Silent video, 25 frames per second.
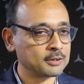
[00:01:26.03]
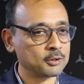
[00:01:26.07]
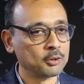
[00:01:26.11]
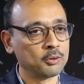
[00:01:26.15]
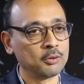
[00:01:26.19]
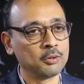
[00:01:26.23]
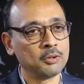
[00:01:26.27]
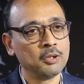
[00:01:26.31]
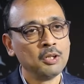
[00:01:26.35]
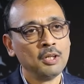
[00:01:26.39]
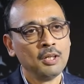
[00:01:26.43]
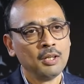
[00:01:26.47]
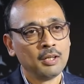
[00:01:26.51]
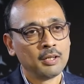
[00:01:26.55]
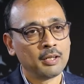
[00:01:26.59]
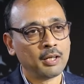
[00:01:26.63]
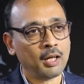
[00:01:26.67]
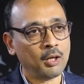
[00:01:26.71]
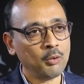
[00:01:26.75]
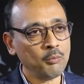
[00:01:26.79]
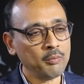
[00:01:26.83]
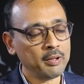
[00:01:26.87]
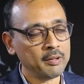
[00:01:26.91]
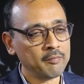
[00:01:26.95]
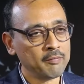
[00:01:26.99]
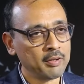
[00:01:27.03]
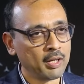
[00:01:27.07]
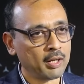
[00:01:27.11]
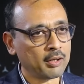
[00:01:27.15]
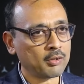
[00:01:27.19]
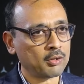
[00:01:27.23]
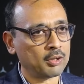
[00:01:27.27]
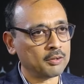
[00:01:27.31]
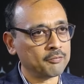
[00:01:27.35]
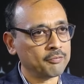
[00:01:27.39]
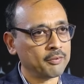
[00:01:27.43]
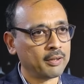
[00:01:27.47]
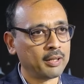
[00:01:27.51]
So now when we are
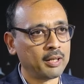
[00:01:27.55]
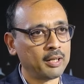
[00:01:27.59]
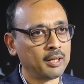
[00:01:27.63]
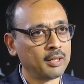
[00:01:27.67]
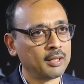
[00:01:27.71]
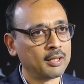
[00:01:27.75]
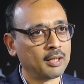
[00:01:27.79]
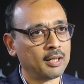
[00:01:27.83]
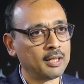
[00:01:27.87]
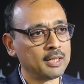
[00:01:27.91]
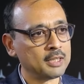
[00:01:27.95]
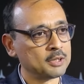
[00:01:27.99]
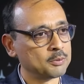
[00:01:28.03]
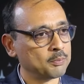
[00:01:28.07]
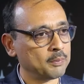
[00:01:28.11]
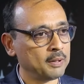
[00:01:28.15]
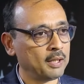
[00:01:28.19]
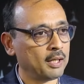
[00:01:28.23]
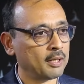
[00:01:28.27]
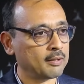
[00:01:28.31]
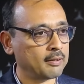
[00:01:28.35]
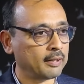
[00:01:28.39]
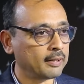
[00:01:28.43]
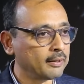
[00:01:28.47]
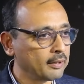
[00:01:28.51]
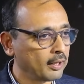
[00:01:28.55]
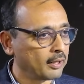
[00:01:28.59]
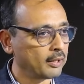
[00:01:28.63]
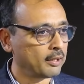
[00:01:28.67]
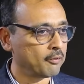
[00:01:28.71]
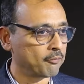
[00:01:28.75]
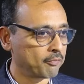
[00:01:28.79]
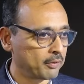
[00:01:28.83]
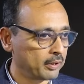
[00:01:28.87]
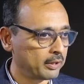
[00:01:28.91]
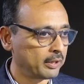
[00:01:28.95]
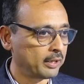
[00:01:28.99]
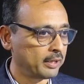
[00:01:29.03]
configuring cars, we are thinking
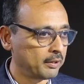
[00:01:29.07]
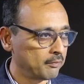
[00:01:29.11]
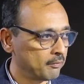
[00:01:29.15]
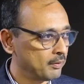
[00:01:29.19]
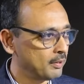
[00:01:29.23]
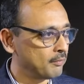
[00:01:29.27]
differently.